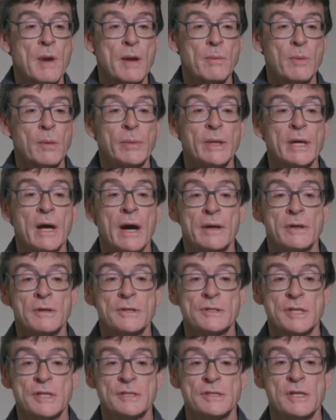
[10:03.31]
probably
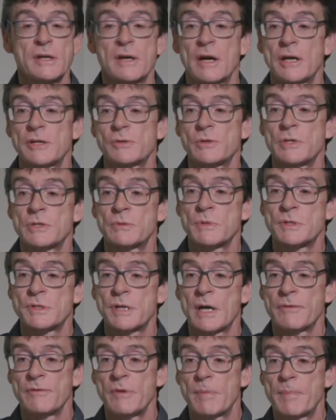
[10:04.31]
160 countries which
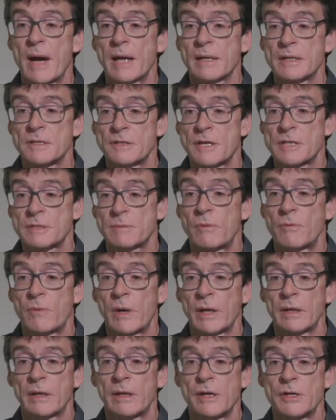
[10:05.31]
have impact assessment
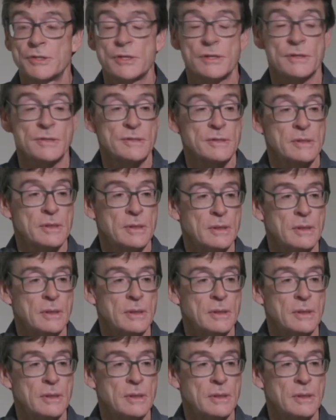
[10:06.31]
regulations.